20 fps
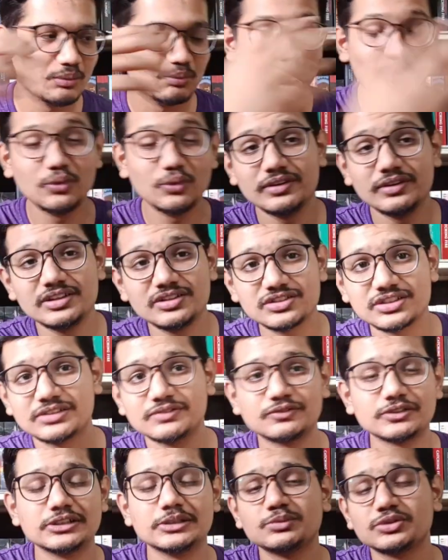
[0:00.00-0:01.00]
movies and
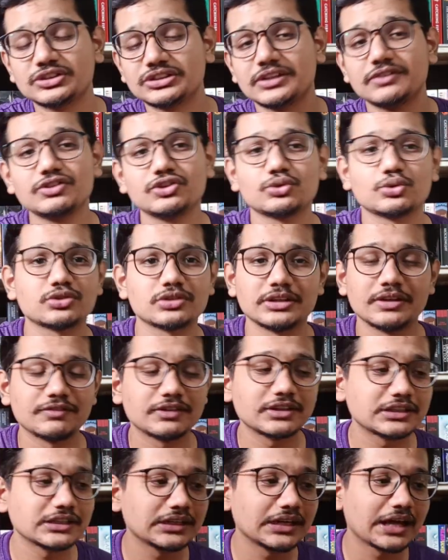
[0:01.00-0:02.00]
films and T V shows and
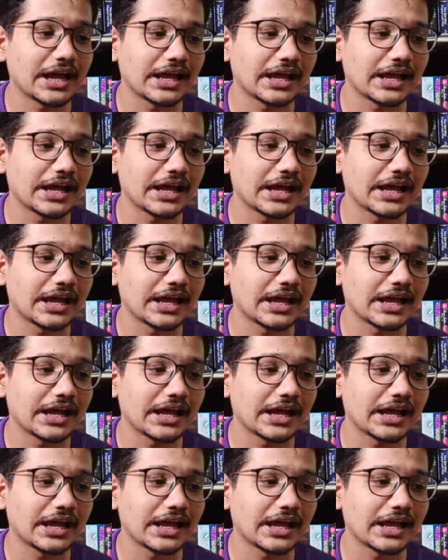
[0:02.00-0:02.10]
everything.